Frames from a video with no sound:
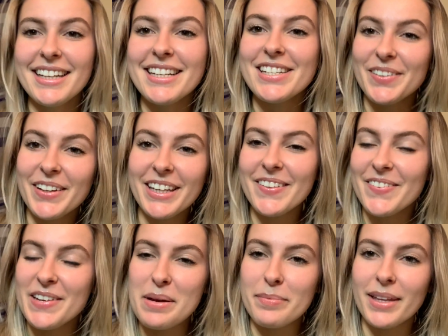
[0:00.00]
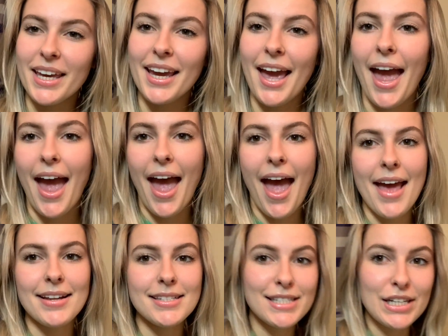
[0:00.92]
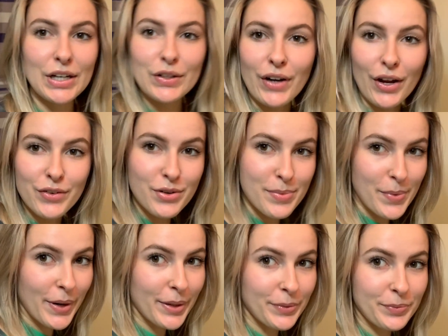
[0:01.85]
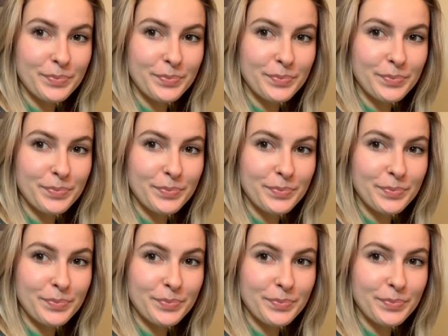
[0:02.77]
Join the family and stick around for more.